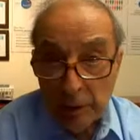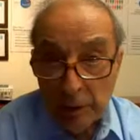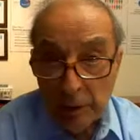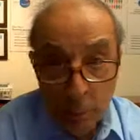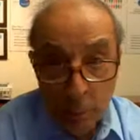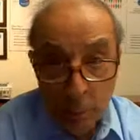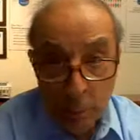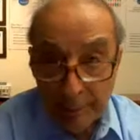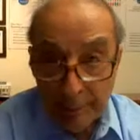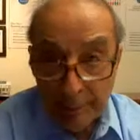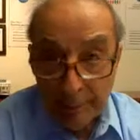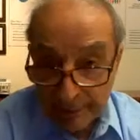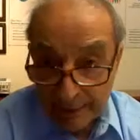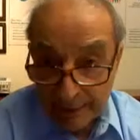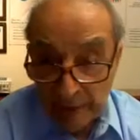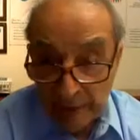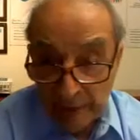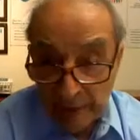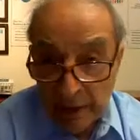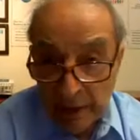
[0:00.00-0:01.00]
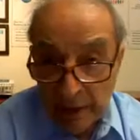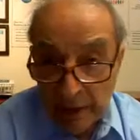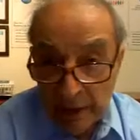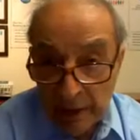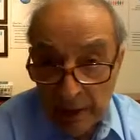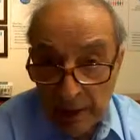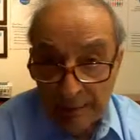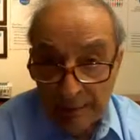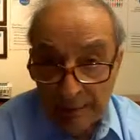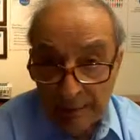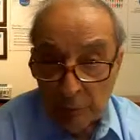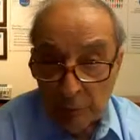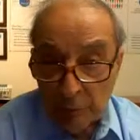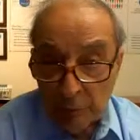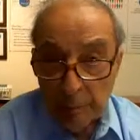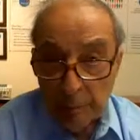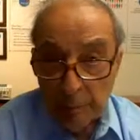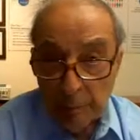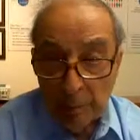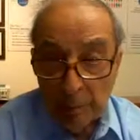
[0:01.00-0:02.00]
to drive the
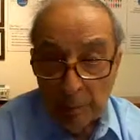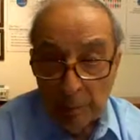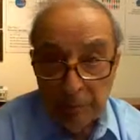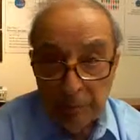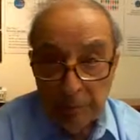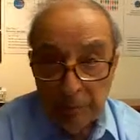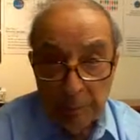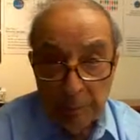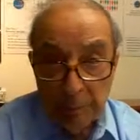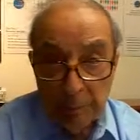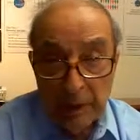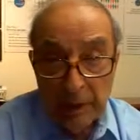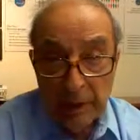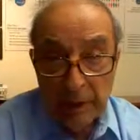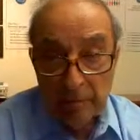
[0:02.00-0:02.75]
intelligence we're talking about.